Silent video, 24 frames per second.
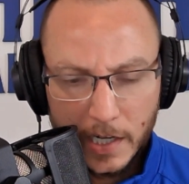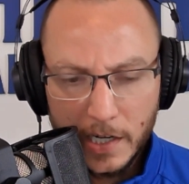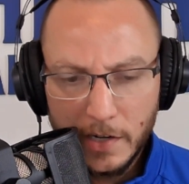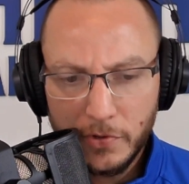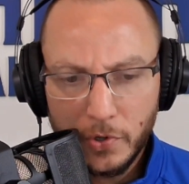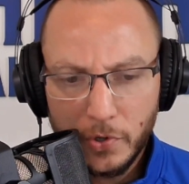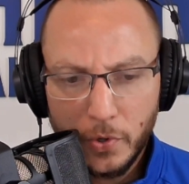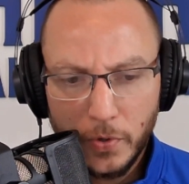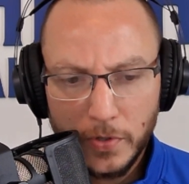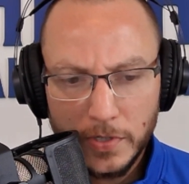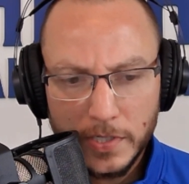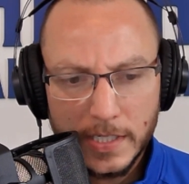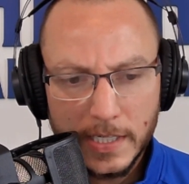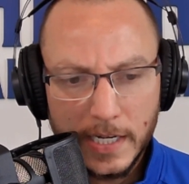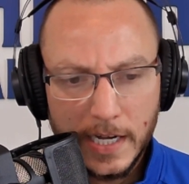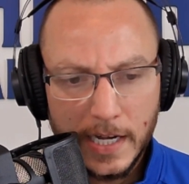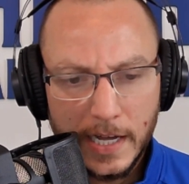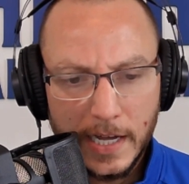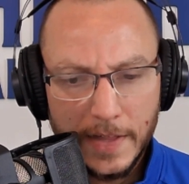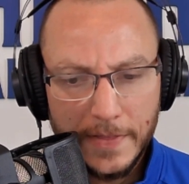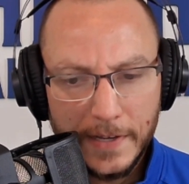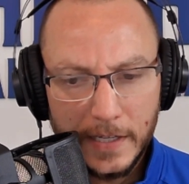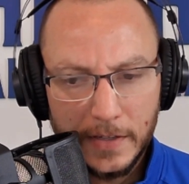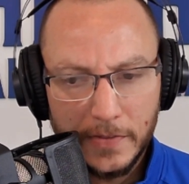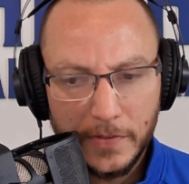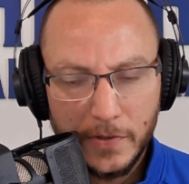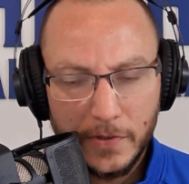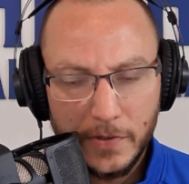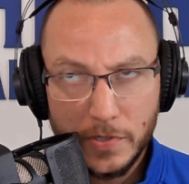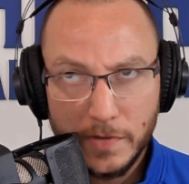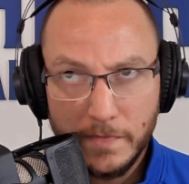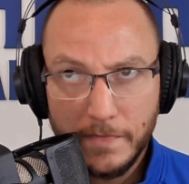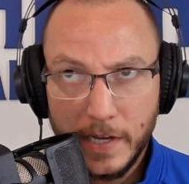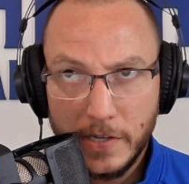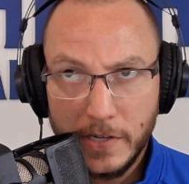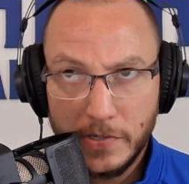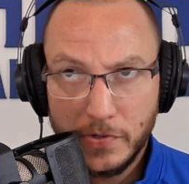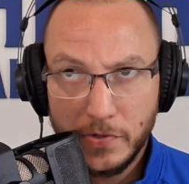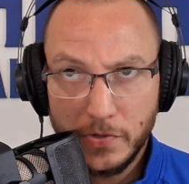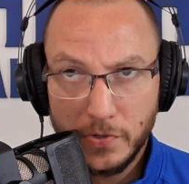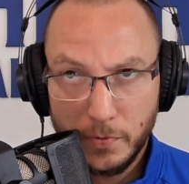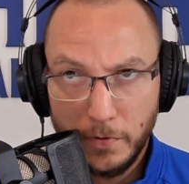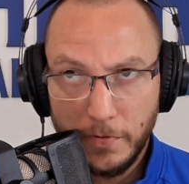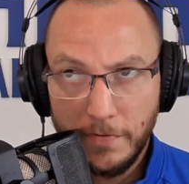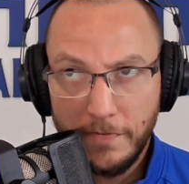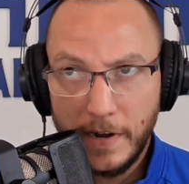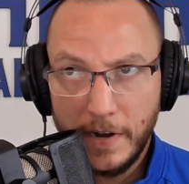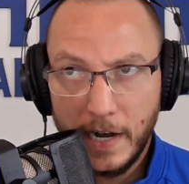And of course, I think those
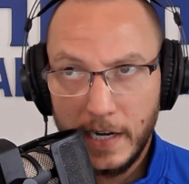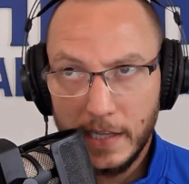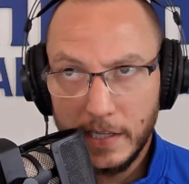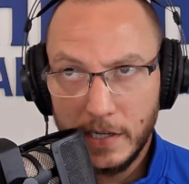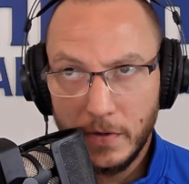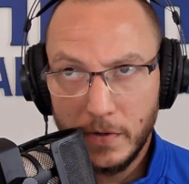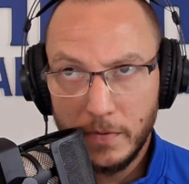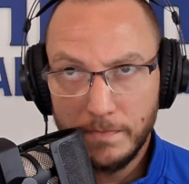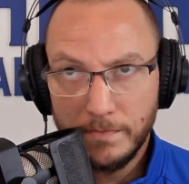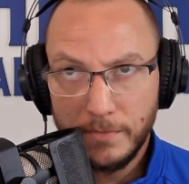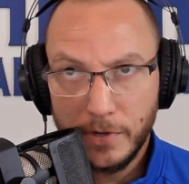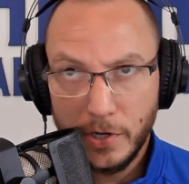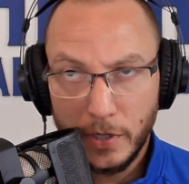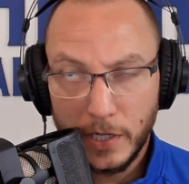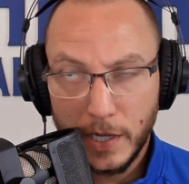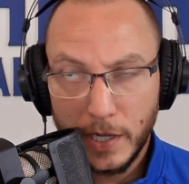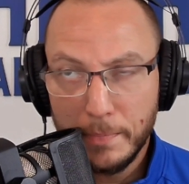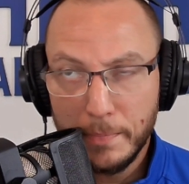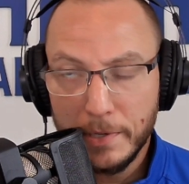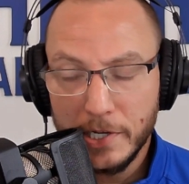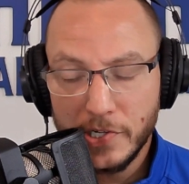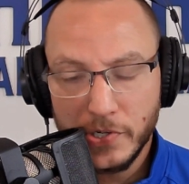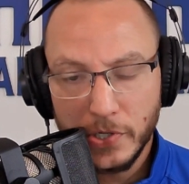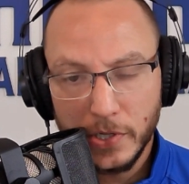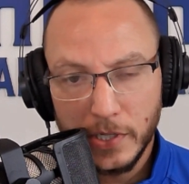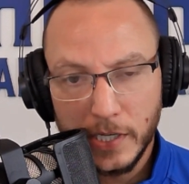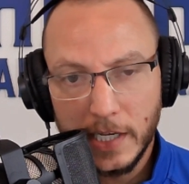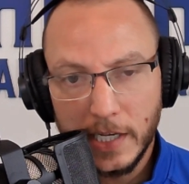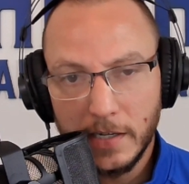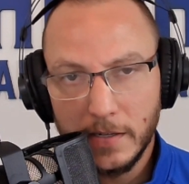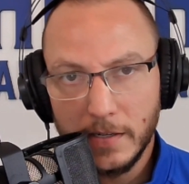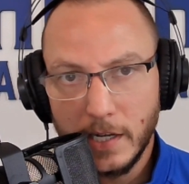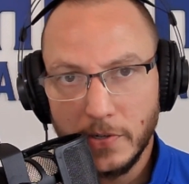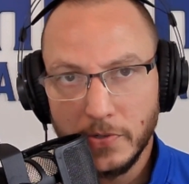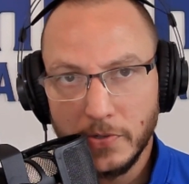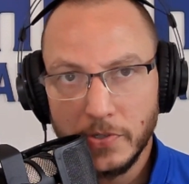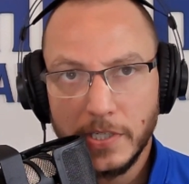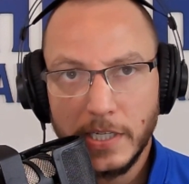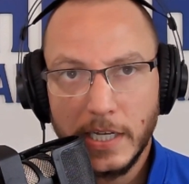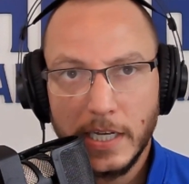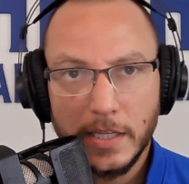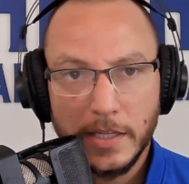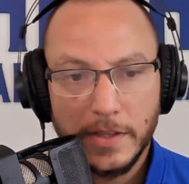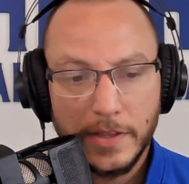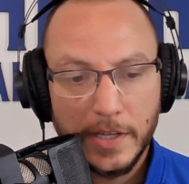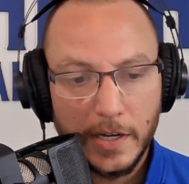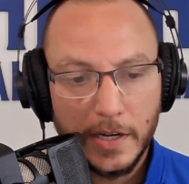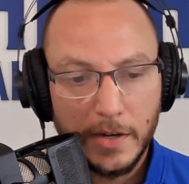investors will finally capitulate and
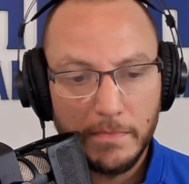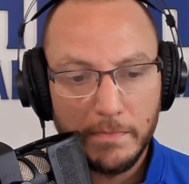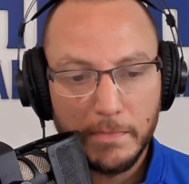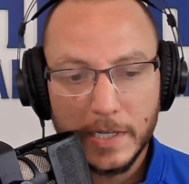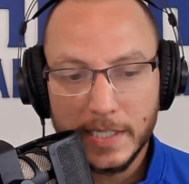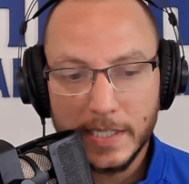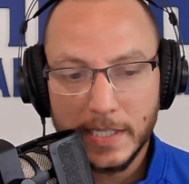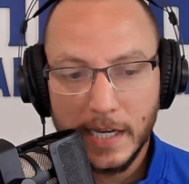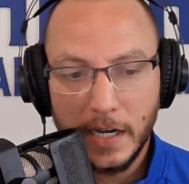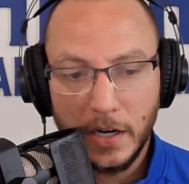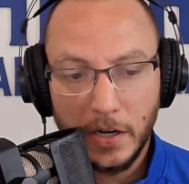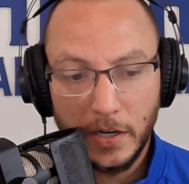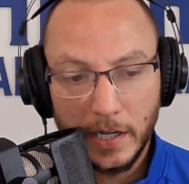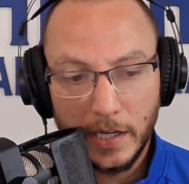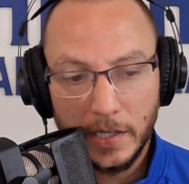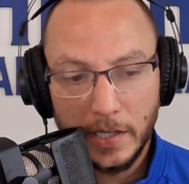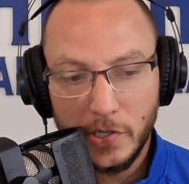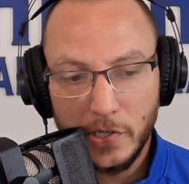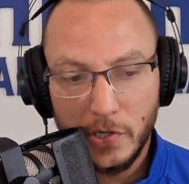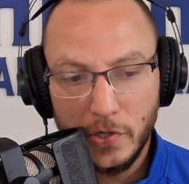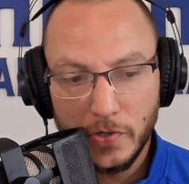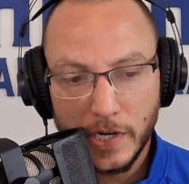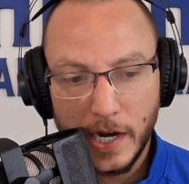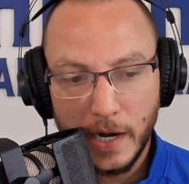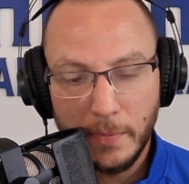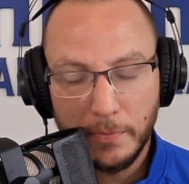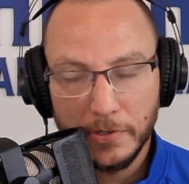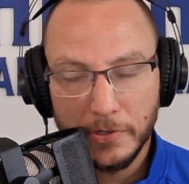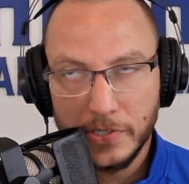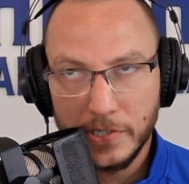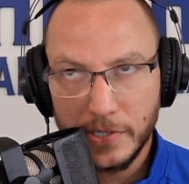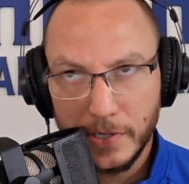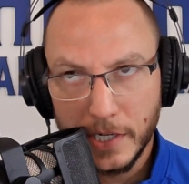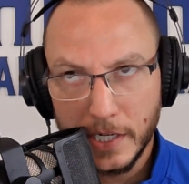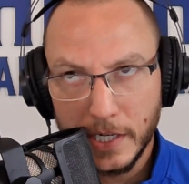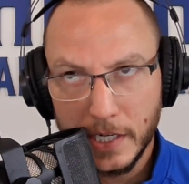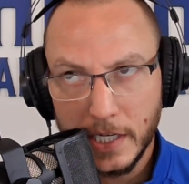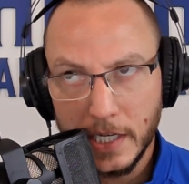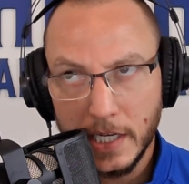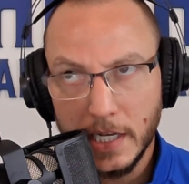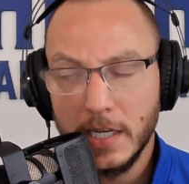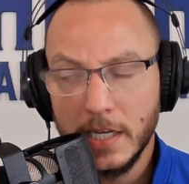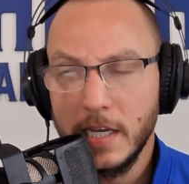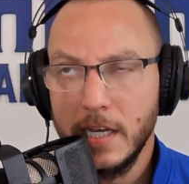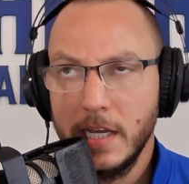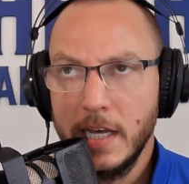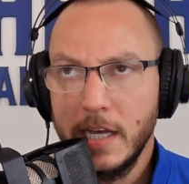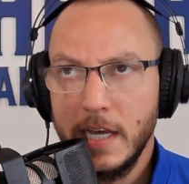understand that they've missed out on a huge
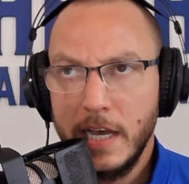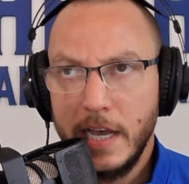opportunity.